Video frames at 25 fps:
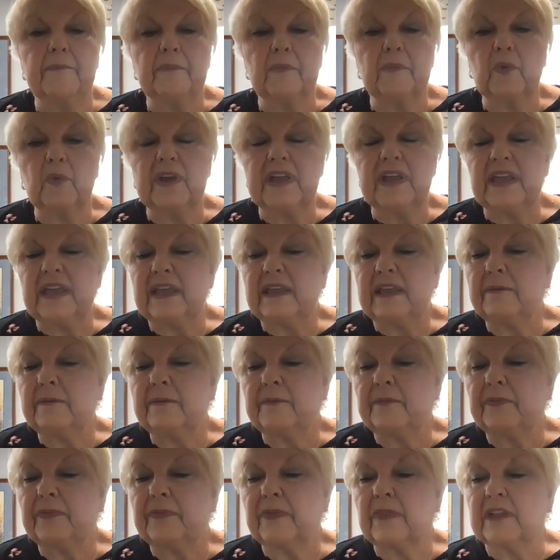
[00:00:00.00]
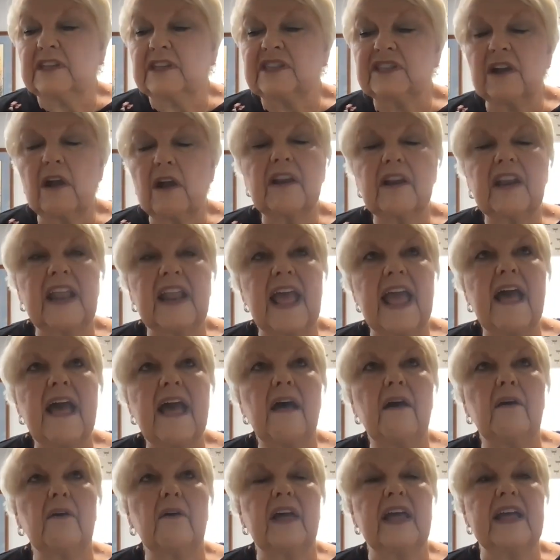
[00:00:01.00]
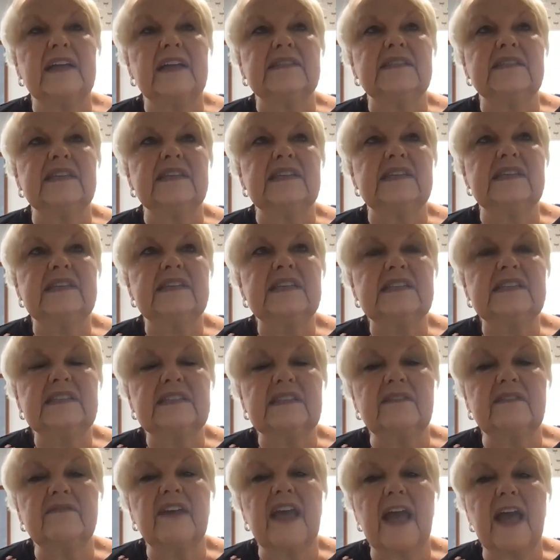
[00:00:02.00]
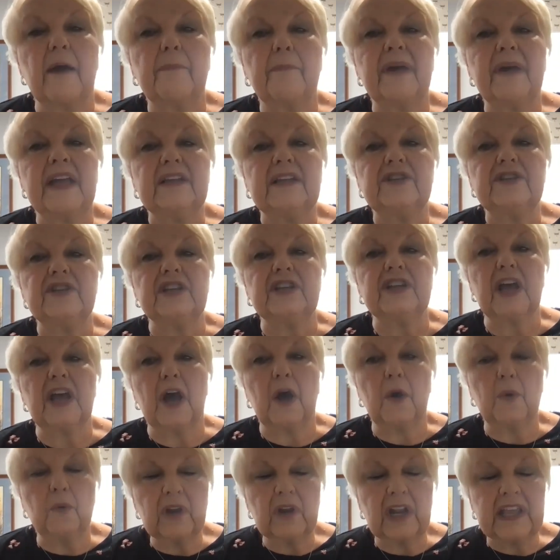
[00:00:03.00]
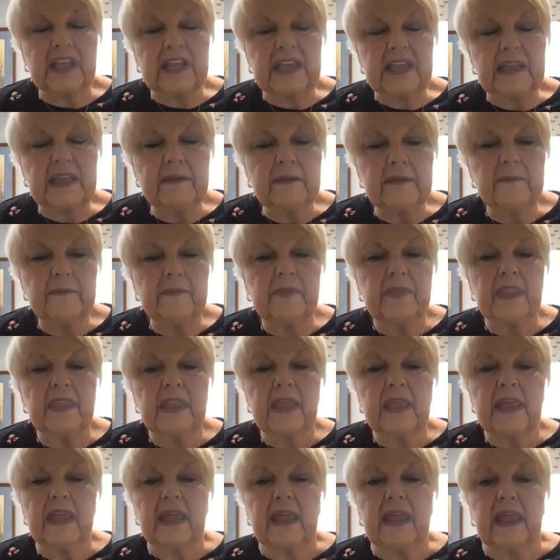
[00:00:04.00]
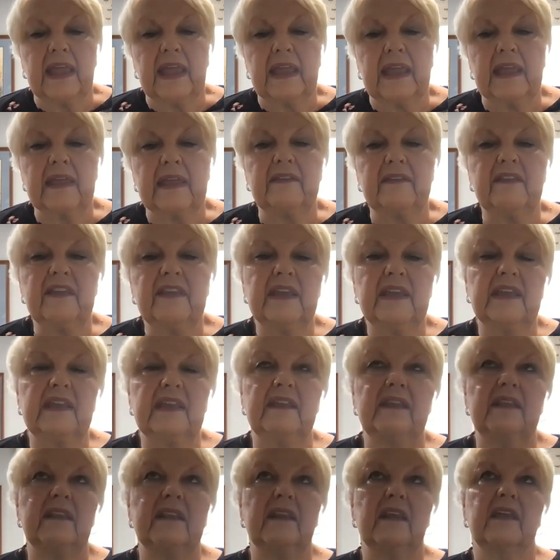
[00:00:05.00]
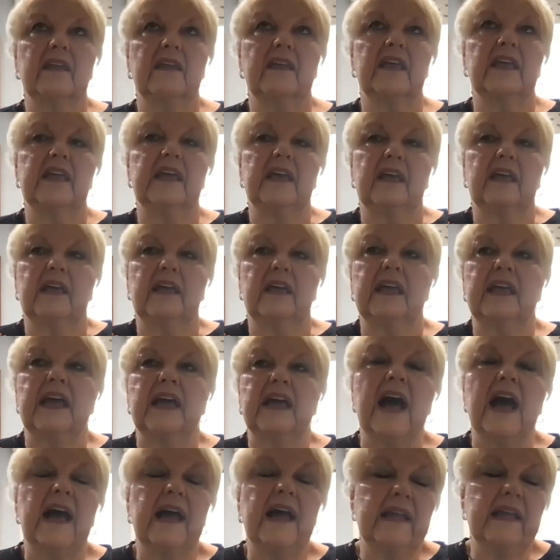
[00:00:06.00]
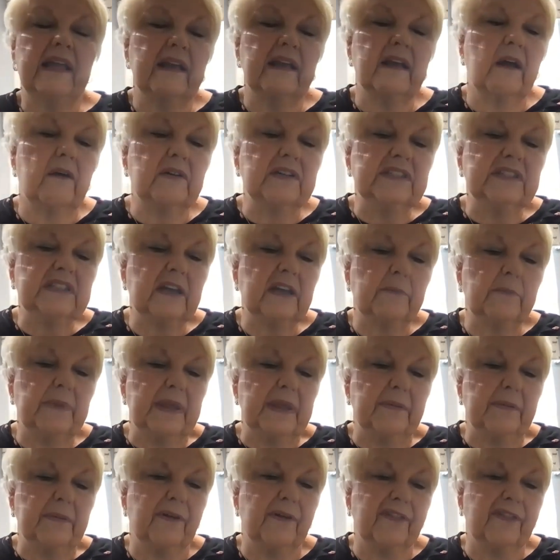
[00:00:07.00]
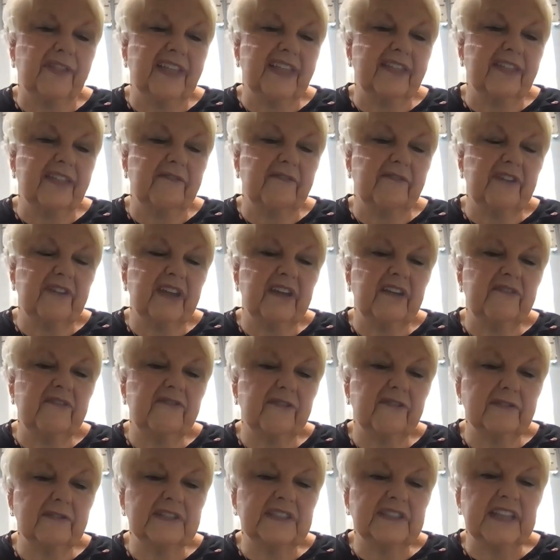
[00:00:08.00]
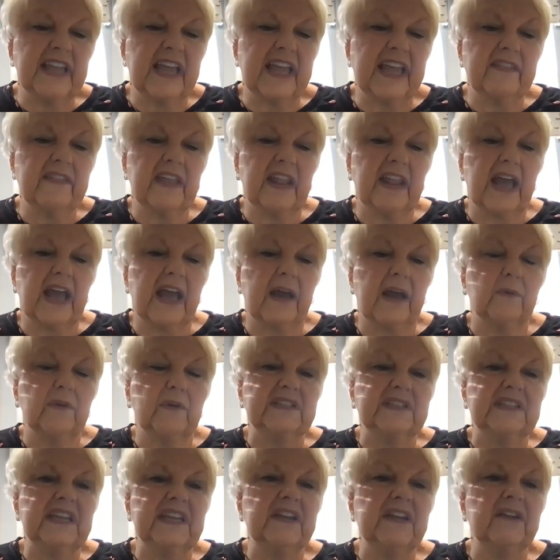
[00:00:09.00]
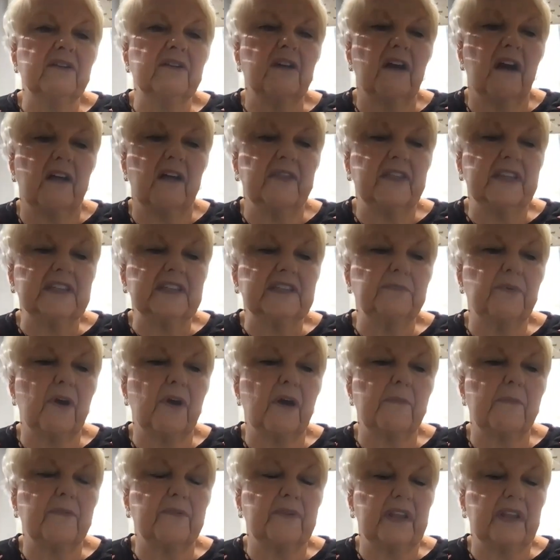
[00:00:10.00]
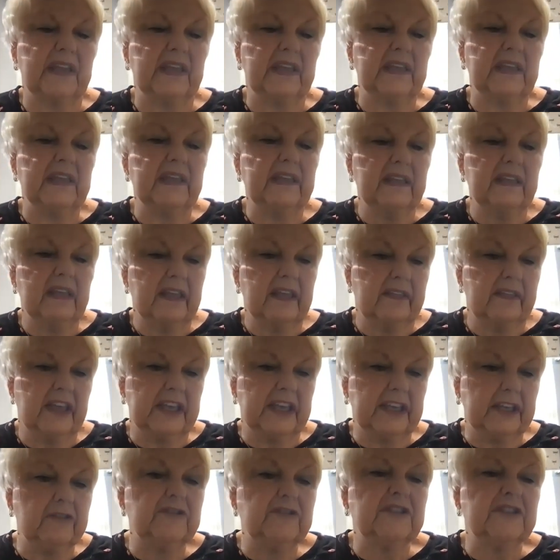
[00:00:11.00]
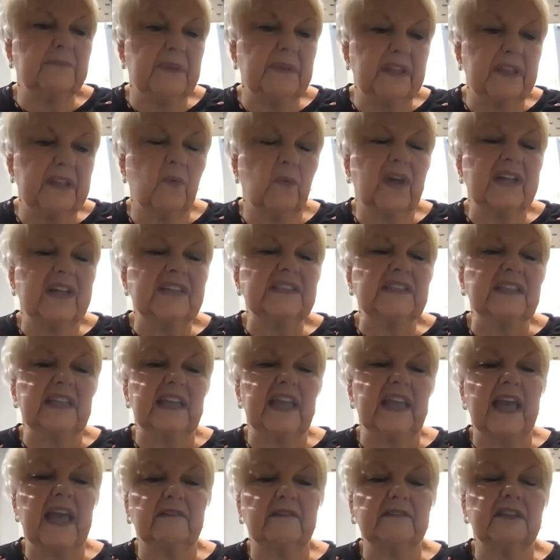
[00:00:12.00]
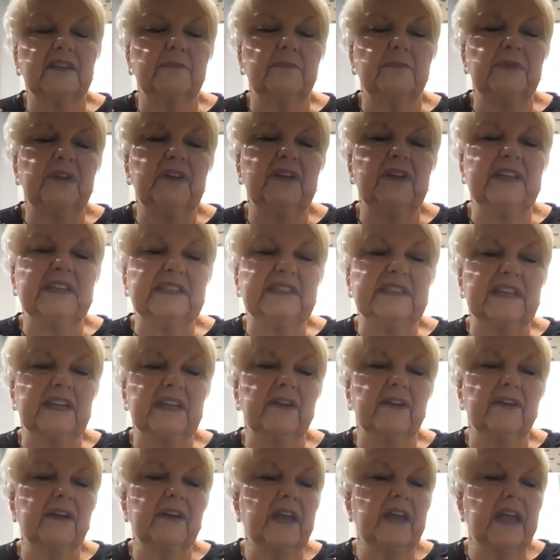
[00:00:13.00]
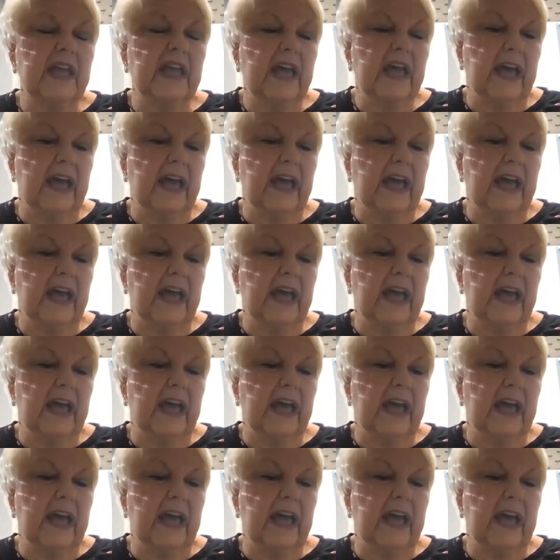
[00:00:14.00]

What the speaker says: We started out as intensive outpatient only. And then I always tell people that the very first day that I was here on this property that used to be the Wesley House Community Center,